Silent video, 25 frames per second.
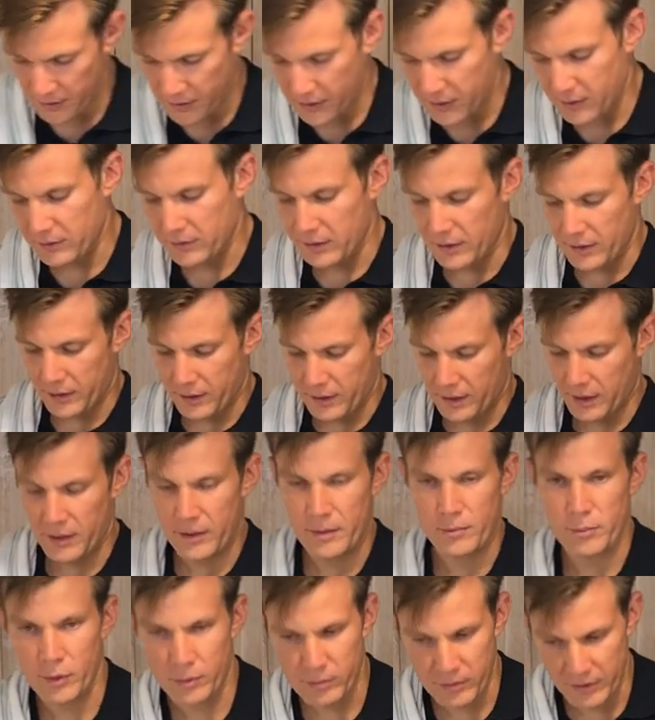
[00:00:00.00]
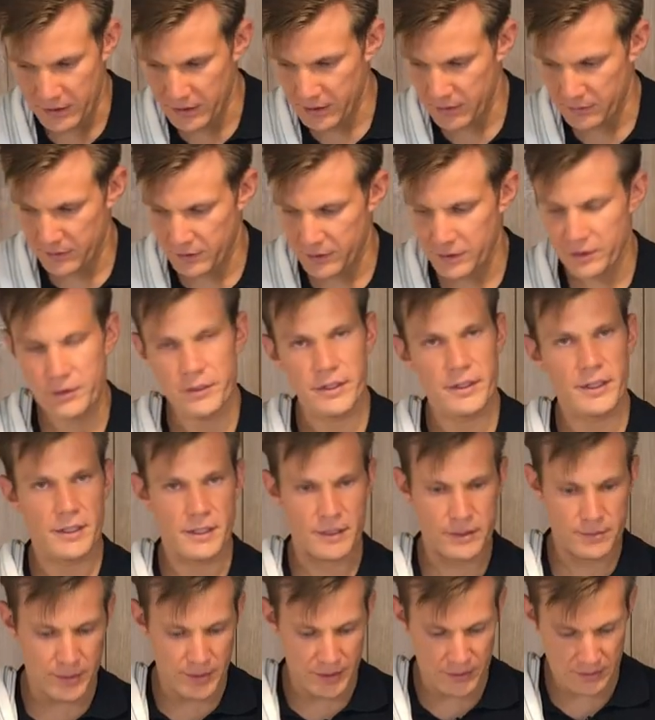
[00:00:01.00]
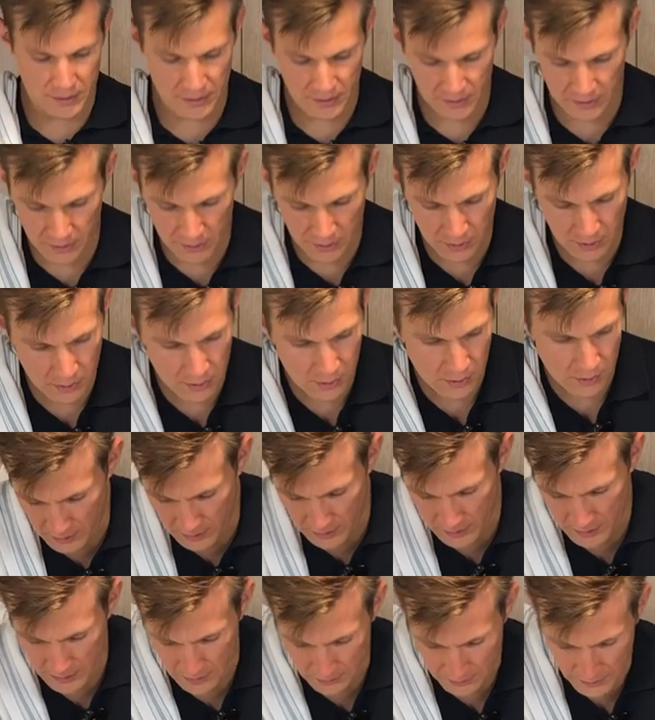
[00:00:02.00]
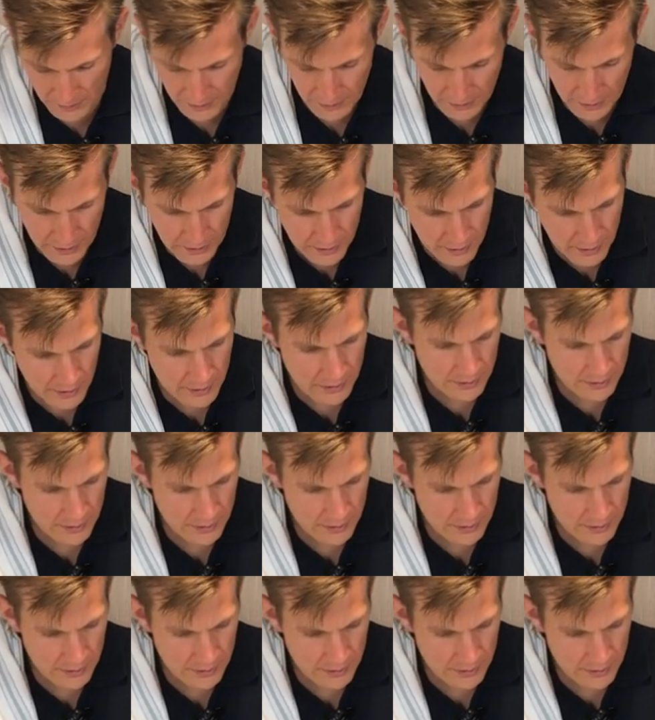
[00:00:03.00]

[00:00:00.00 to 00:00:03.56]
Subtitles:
oh look, I probably do enjoy it, let's be honest. Anyway,